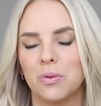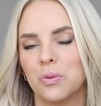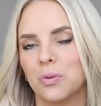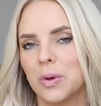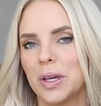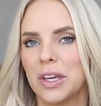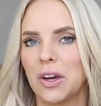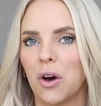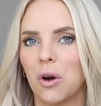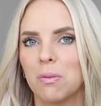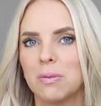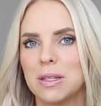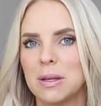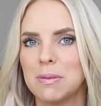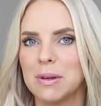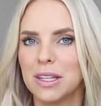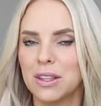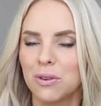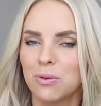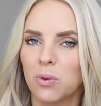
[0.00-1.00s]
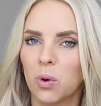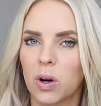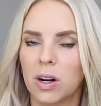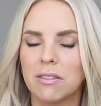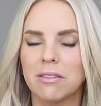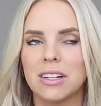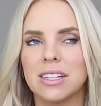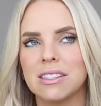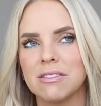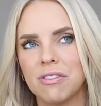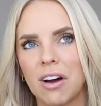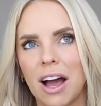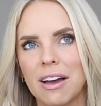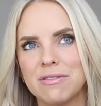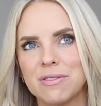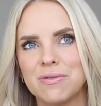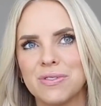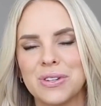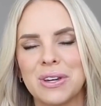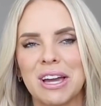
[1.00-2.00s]
we hope to be the four of us, five
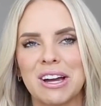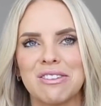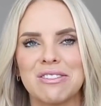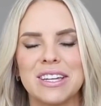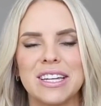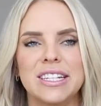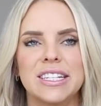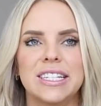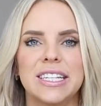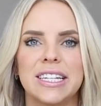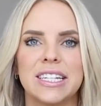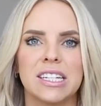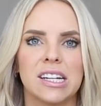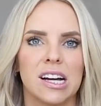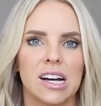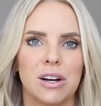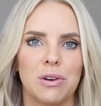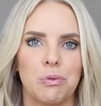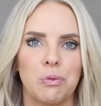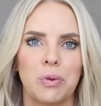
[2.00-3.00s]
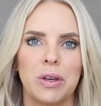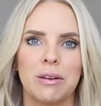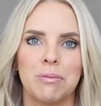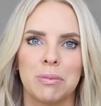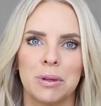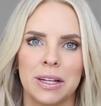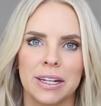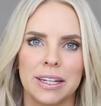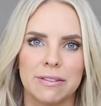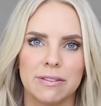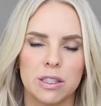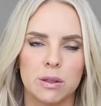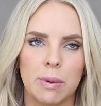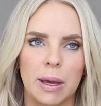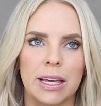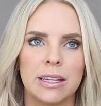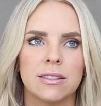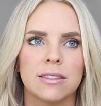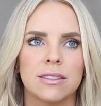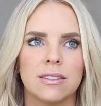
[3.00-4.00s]
if you count Indy. Um, we have plenty of
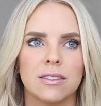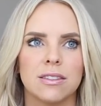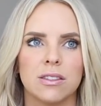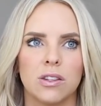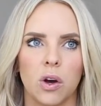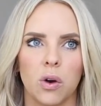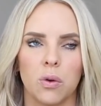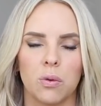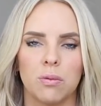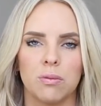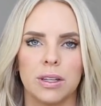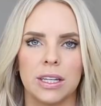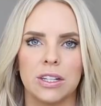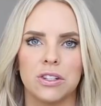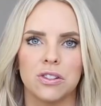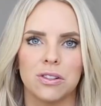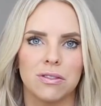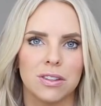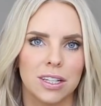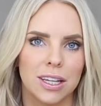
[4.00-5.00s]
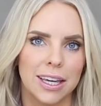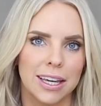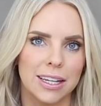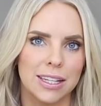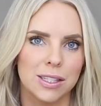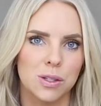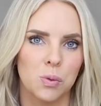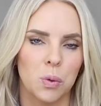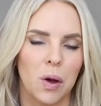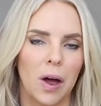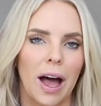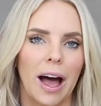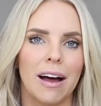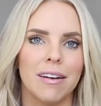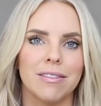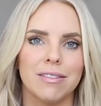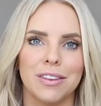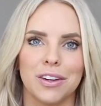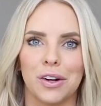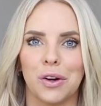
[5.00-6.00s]
space so each of the kids will
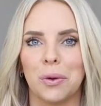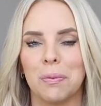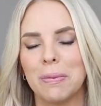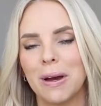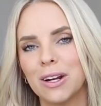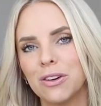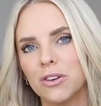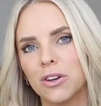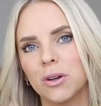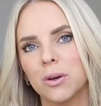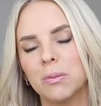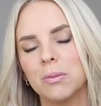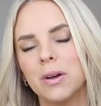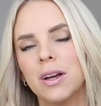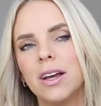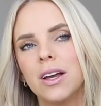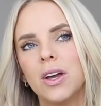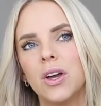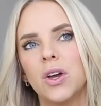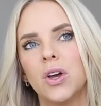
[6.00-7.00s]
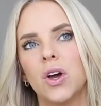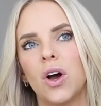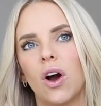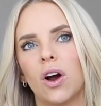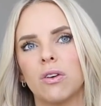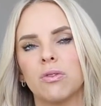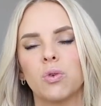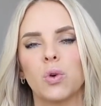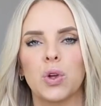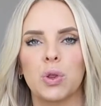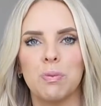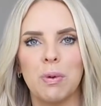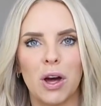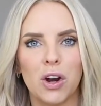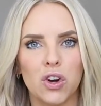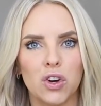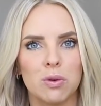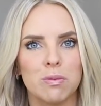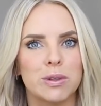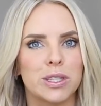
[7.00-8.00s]
have their own bedroom. Our fourth
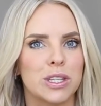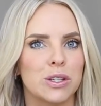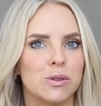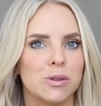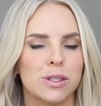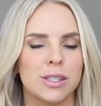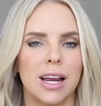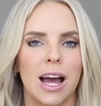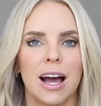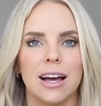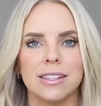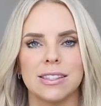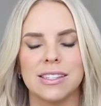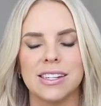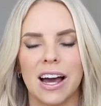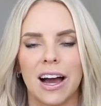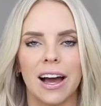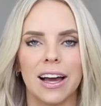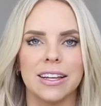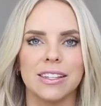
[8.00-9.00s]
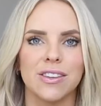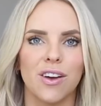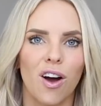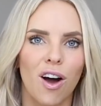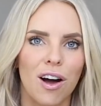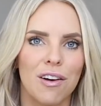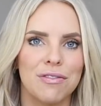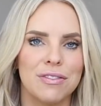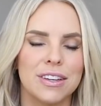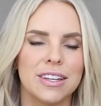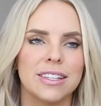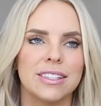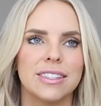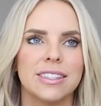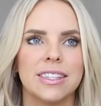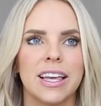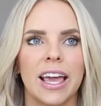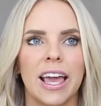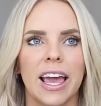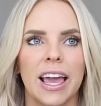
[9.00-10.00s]
bedroom's used as Ty's
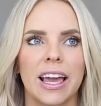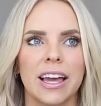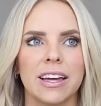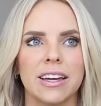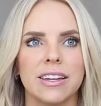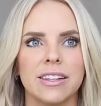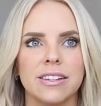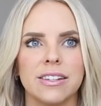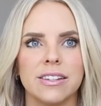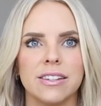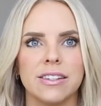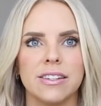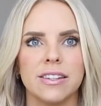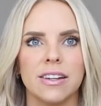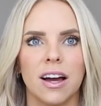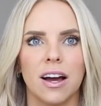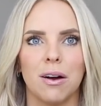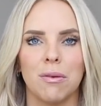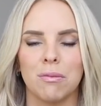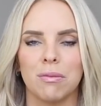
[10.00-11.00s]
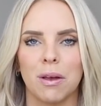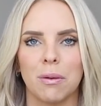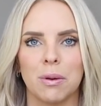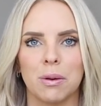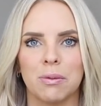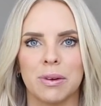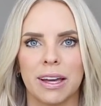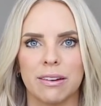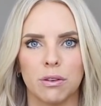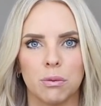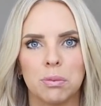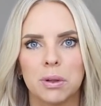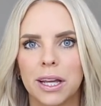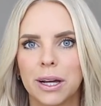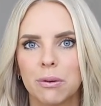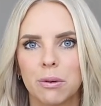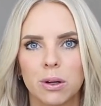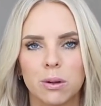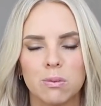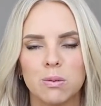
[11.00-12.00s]
office and um, I mean, we have a
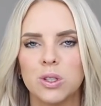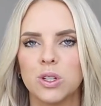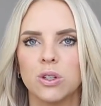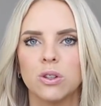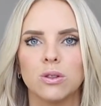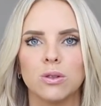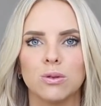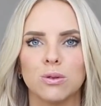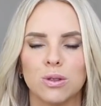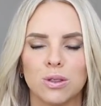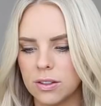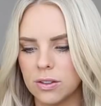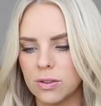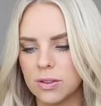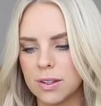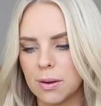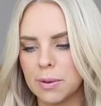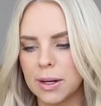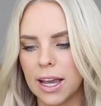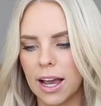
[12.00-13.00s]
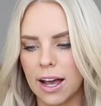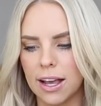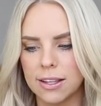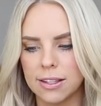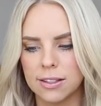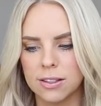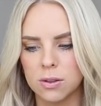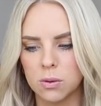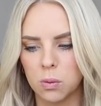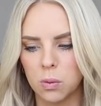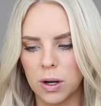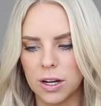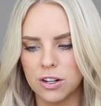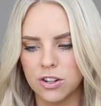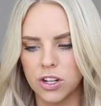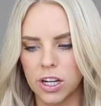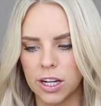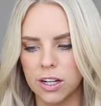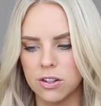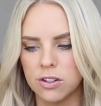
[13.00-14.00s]
playroom too. So somebody asks what
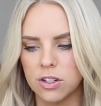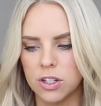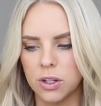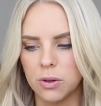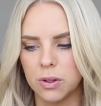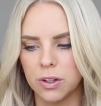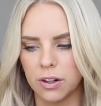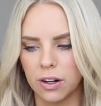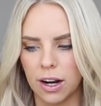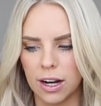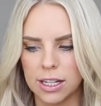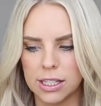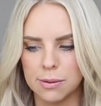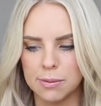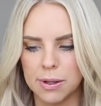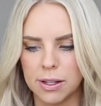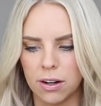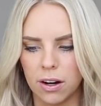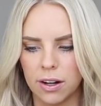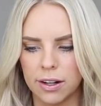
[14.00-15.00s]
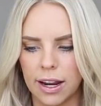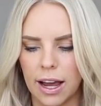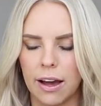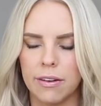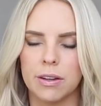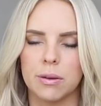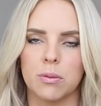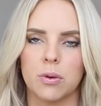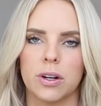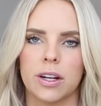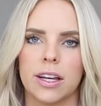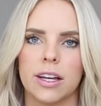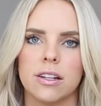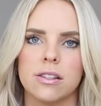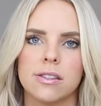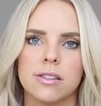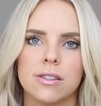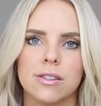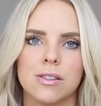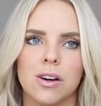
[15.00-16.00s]
changed you and your husband on having more
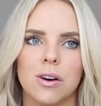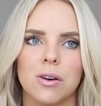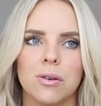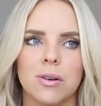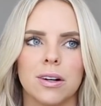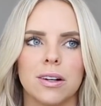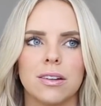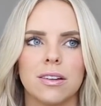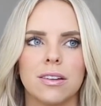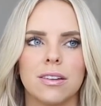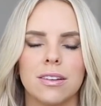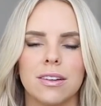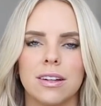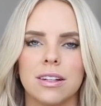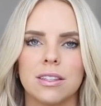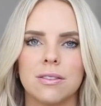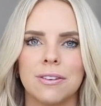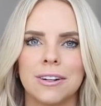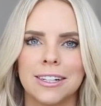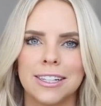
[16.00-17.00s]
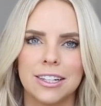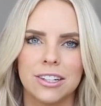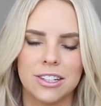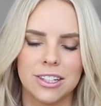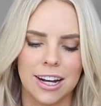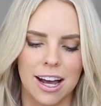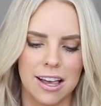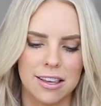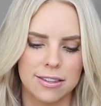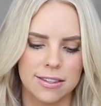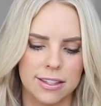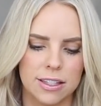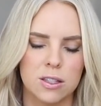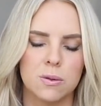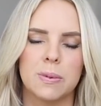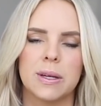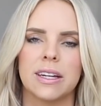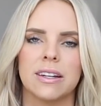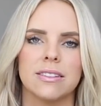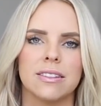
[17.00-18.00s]
kids. So it's funny she asked this
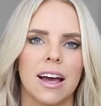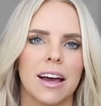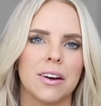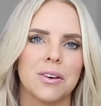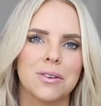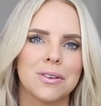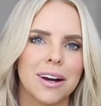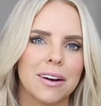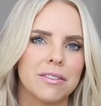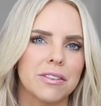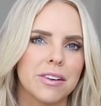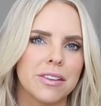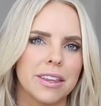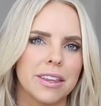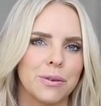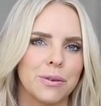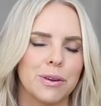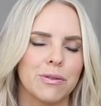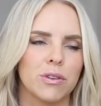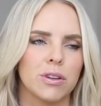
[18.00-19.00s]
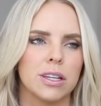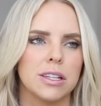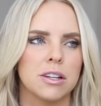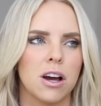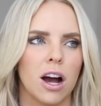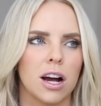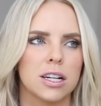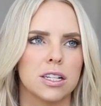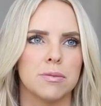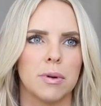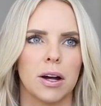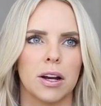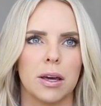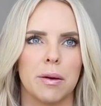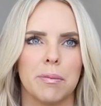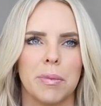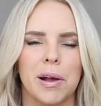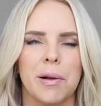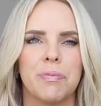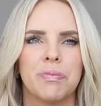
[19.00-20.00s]
because I don't ever we've really talked about
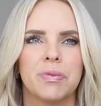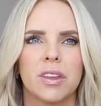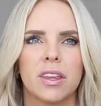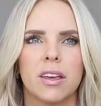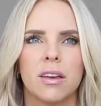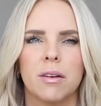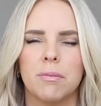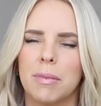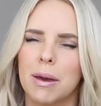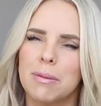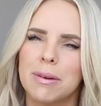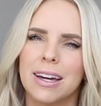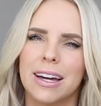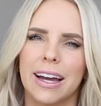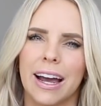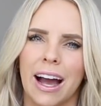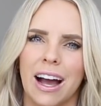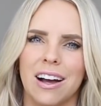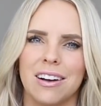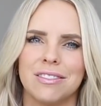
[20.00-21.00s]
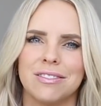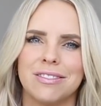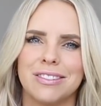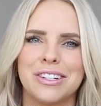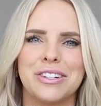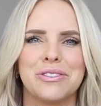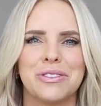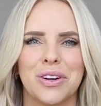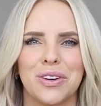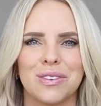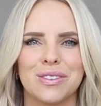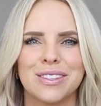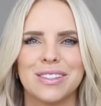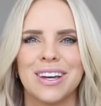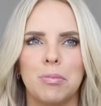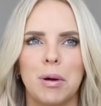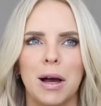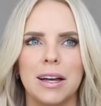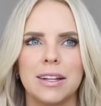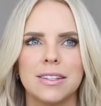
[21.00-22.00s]
it, but maybe I have, who knows.
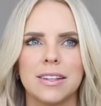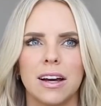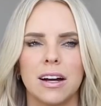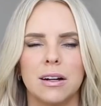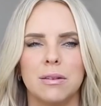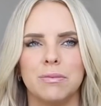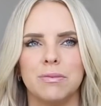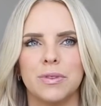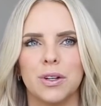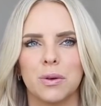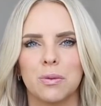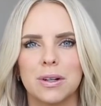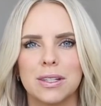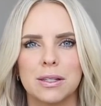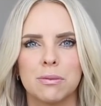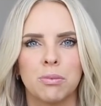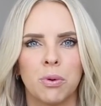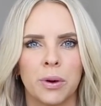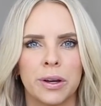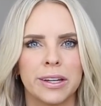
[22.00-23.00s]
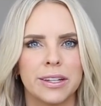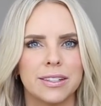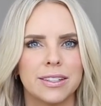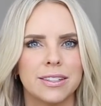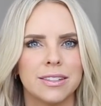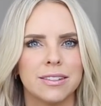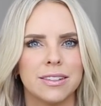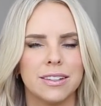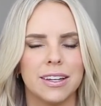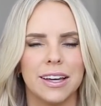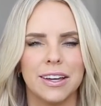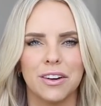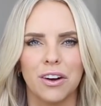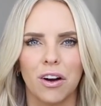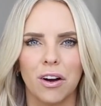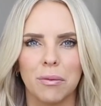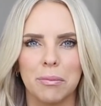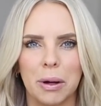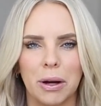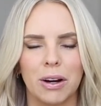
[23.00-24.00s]
But um, there was a point in
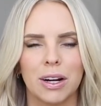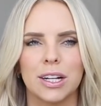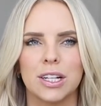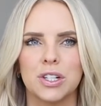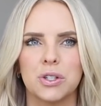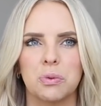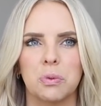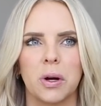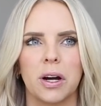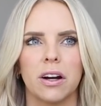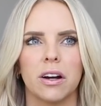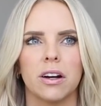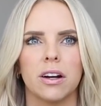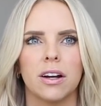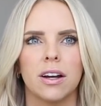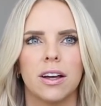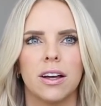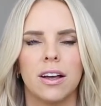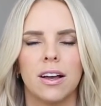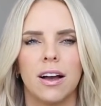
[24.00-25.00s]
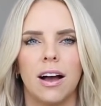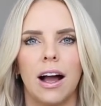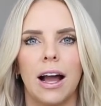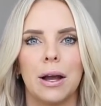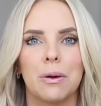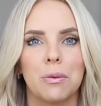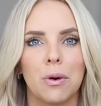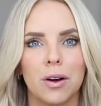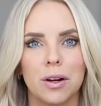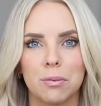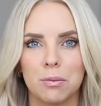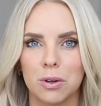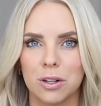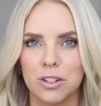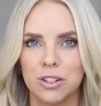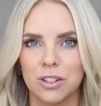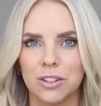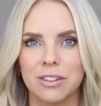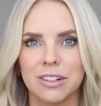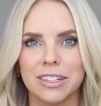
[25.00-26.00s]
our marriage where I wanted more
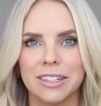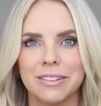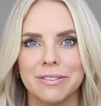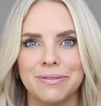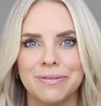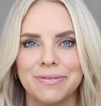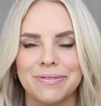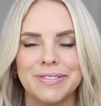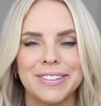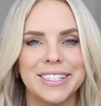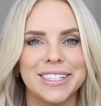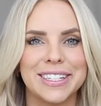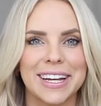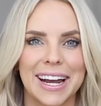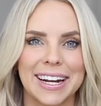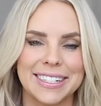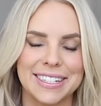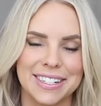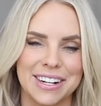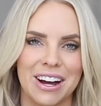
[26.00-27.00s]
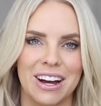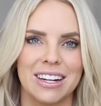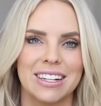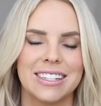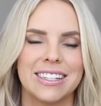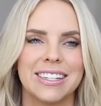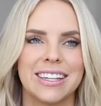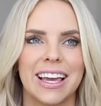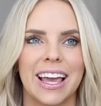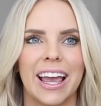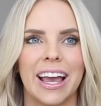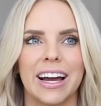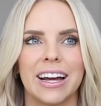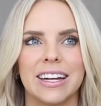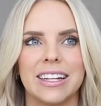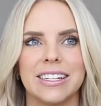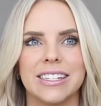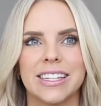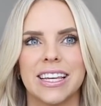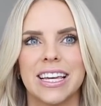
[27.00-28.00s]
children and Ty did not.
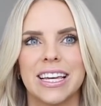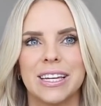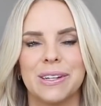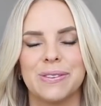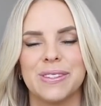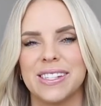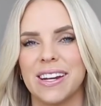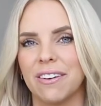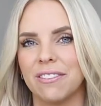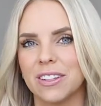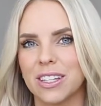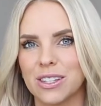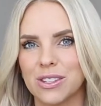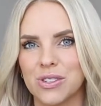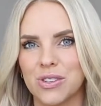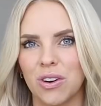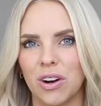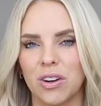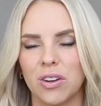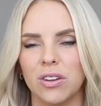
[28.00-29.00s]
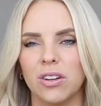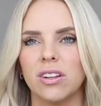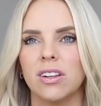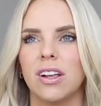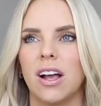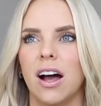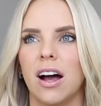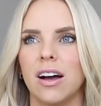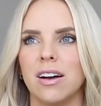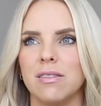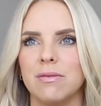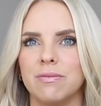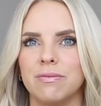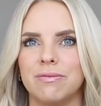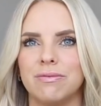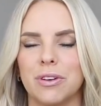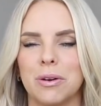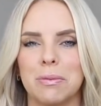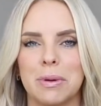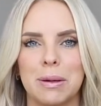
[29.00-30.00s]
And it was definitely a struggle um,
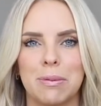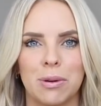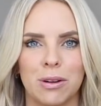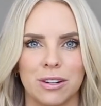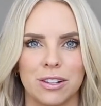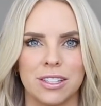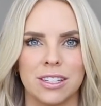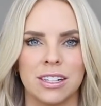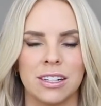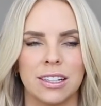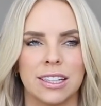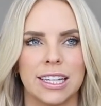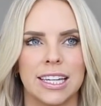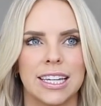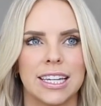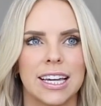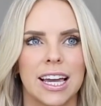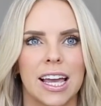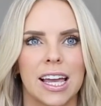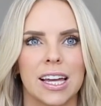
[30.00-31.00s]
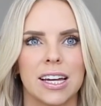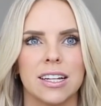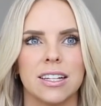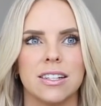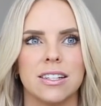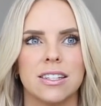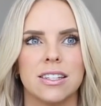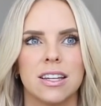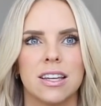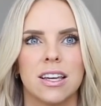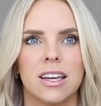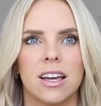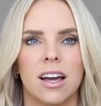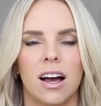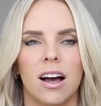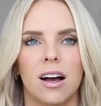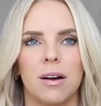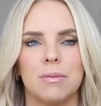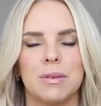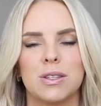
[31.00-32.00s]
for me personally. And
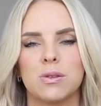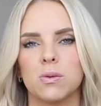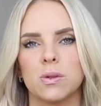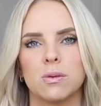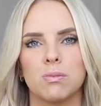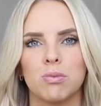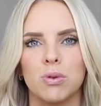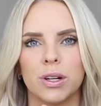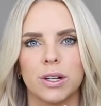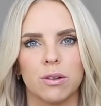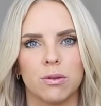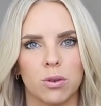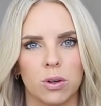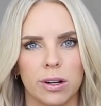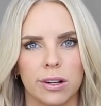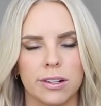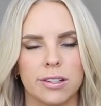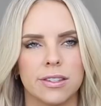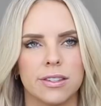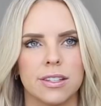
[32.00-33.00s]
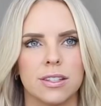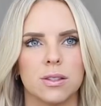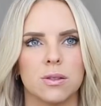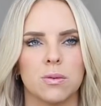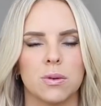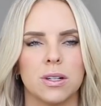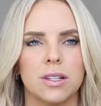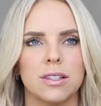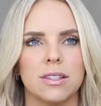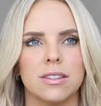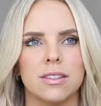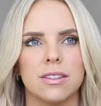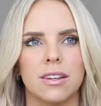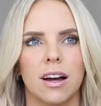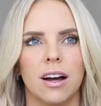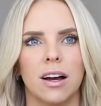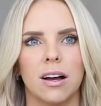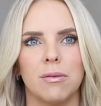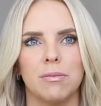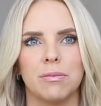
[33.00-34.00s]
um, this was pre-divorce. This was,
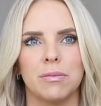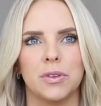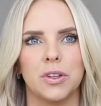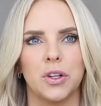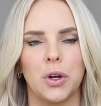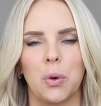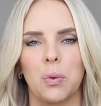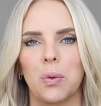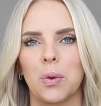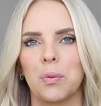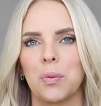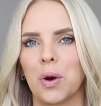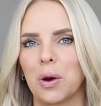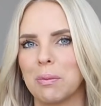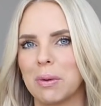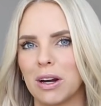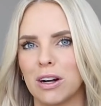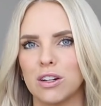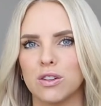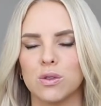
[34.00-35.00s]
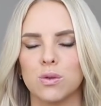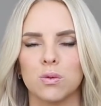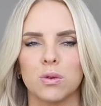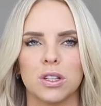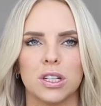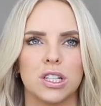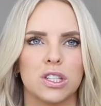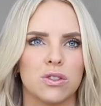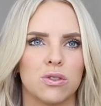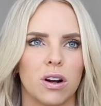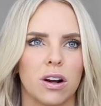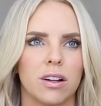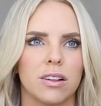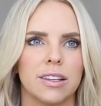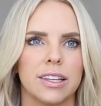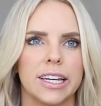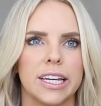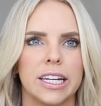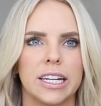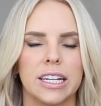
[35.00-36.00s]
um, you know, when our marriage was really
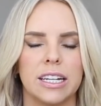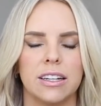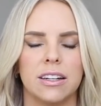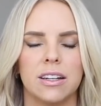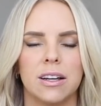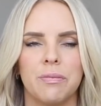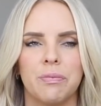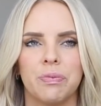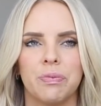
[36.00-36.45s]
struggling. And